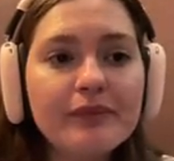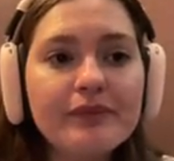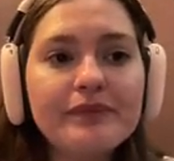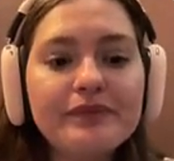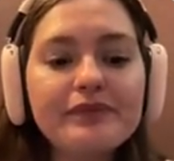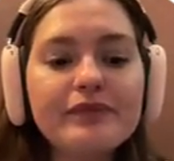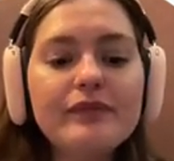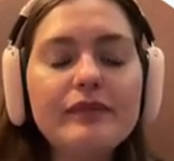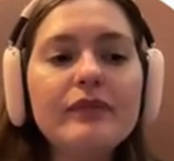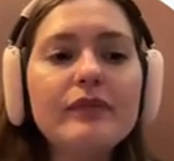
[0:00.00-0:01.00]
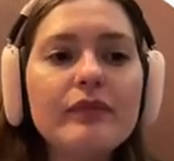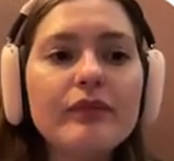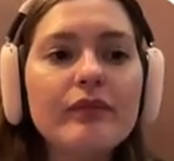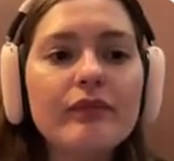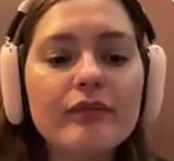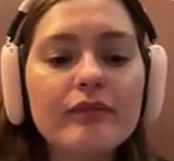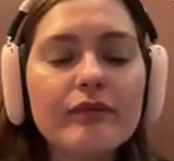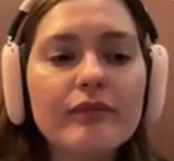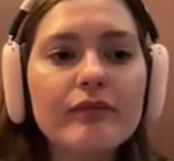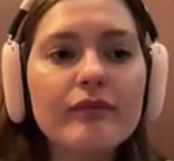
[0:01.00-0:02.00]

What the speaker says: Nobody speaks.